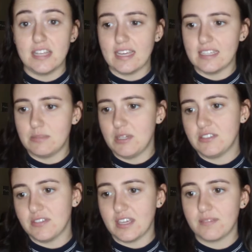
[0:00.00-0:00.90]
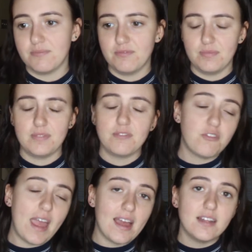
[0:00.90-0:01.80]
think it's a bunch of like
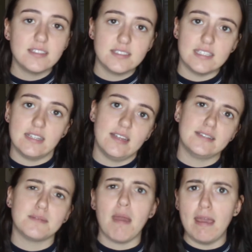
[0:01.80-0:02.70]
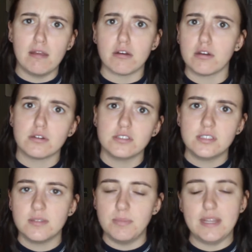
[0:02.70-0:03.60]
fans and then some
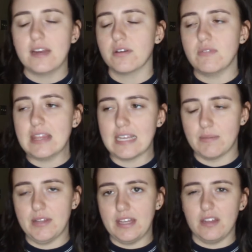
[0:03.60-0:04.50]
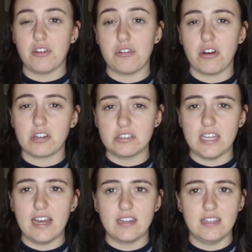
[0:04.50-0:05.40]
haters, but they don't even think about that other darker
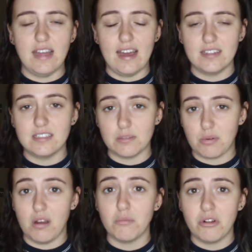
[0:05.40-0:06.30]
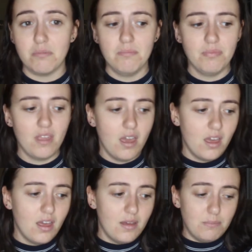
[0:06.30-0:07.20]
side, and that is a problem,
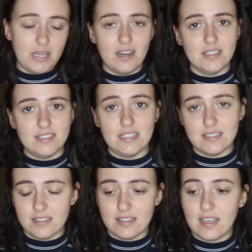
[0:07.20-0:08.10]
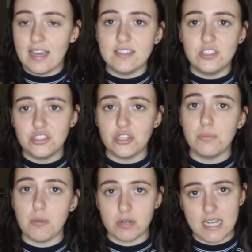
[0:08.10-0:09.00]
because the kids
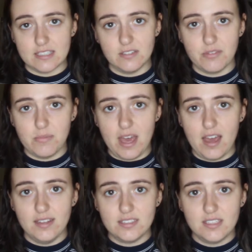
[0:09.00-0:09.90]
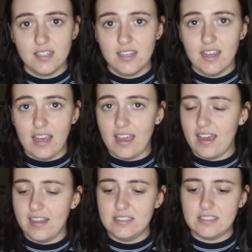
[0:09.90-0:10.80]
should be protected from that.
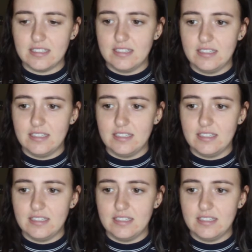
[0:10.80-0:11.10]
And